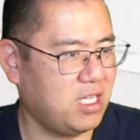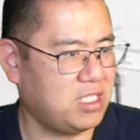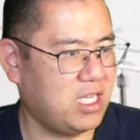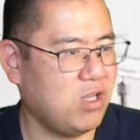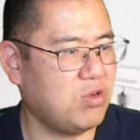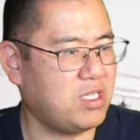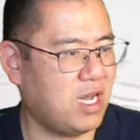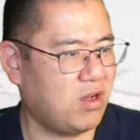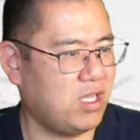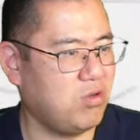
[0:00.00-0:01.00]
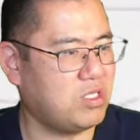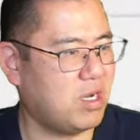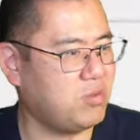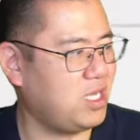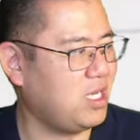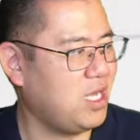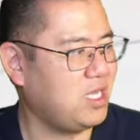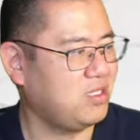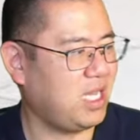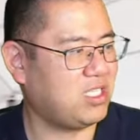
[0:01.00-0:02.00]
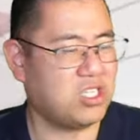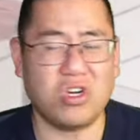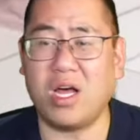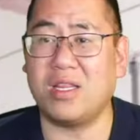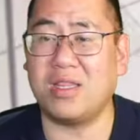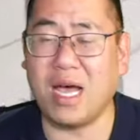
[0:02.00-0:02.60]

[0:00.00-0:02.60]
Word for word: It's Hughes now. Hughes comes in, takes a shot.